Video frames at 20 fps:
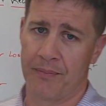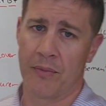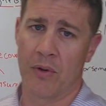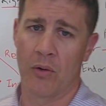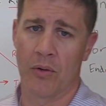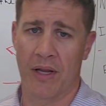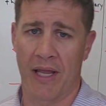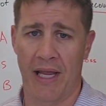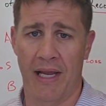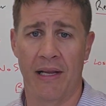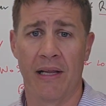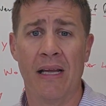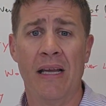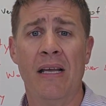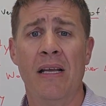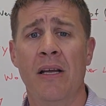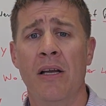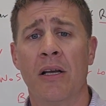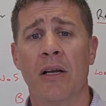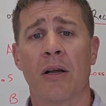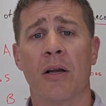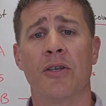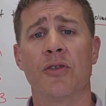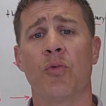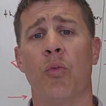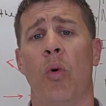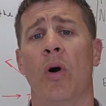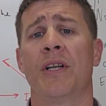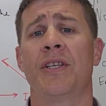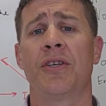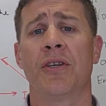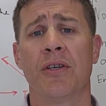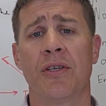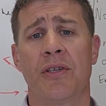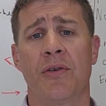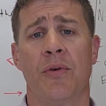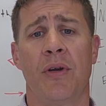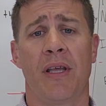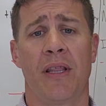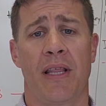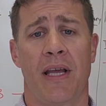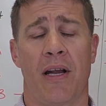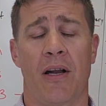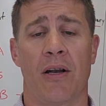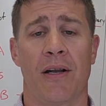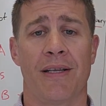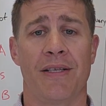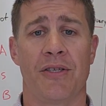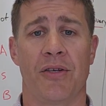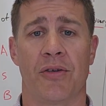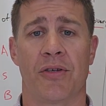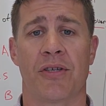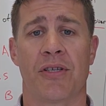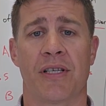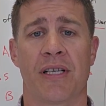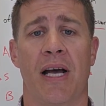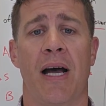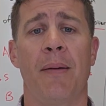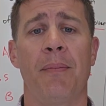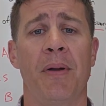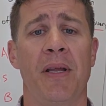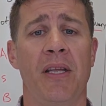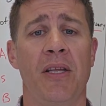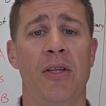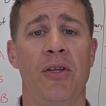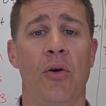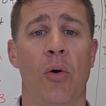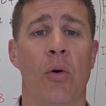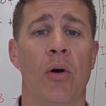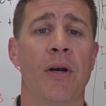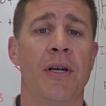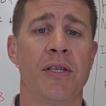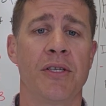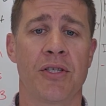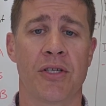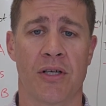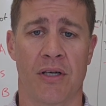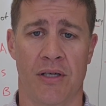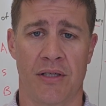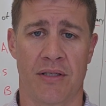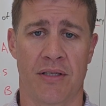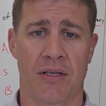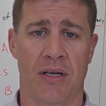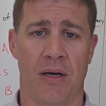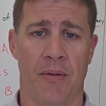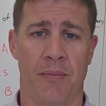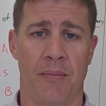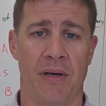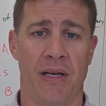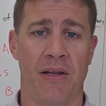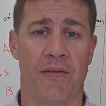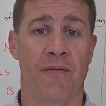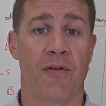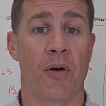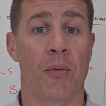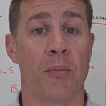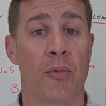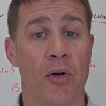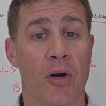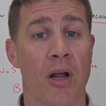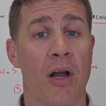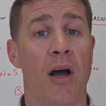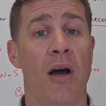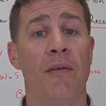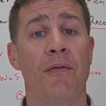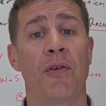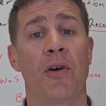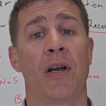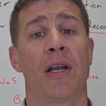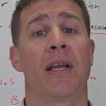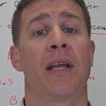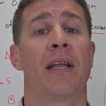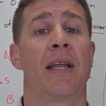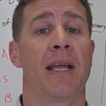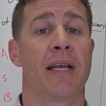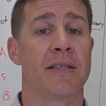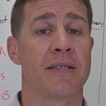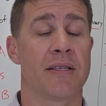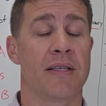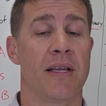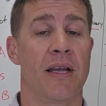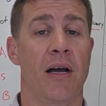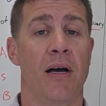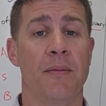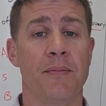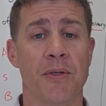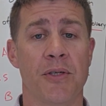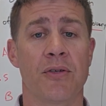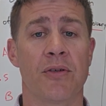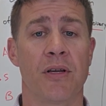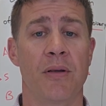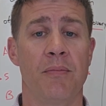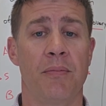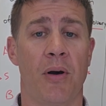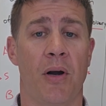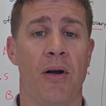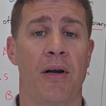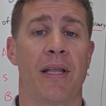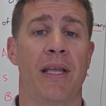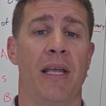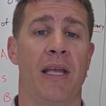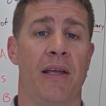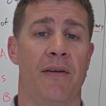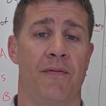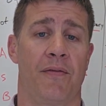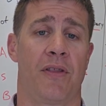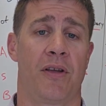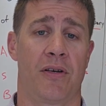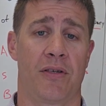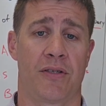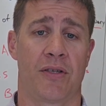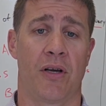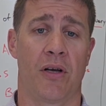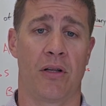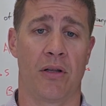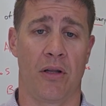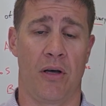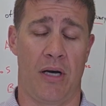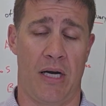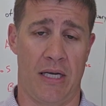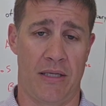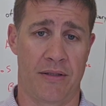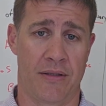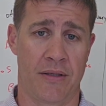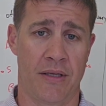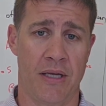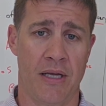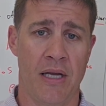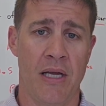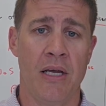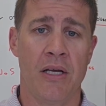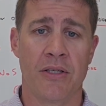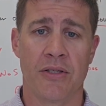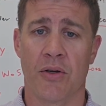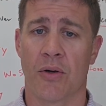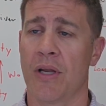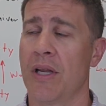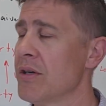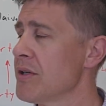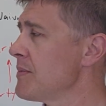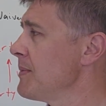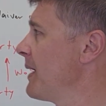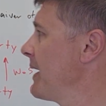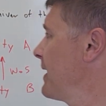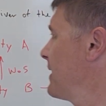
okay? Because what you're doing there is you're stopping your insurance company from recovering against the upstream party if there's a loss. So here's my